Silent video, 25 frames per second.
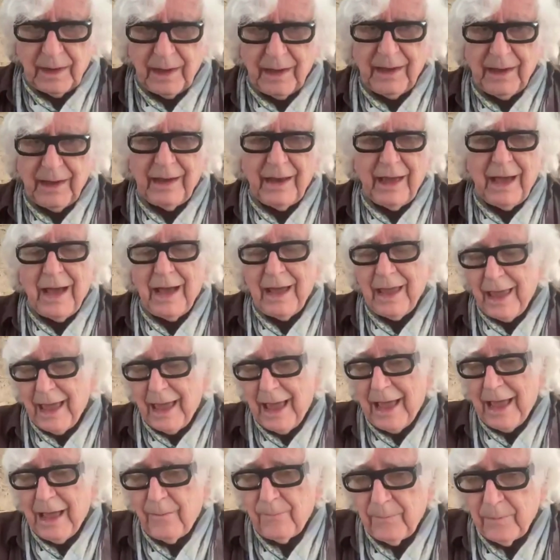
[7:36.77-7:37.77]
And I
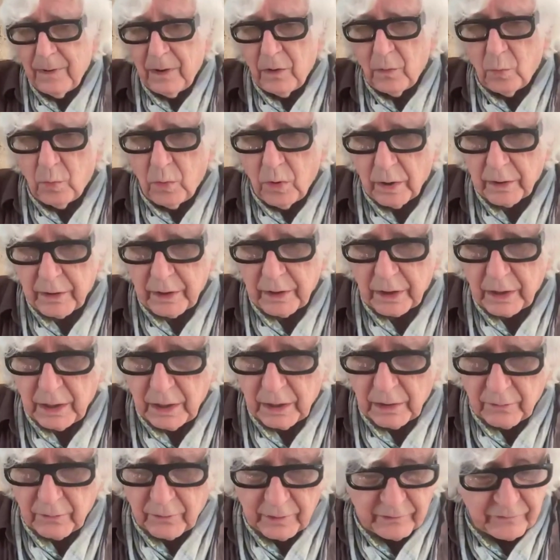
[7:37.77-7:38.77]
am a
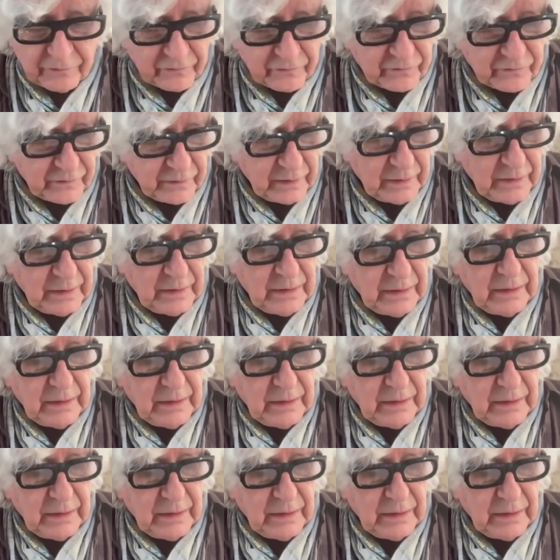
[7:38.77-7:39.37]
watercolorist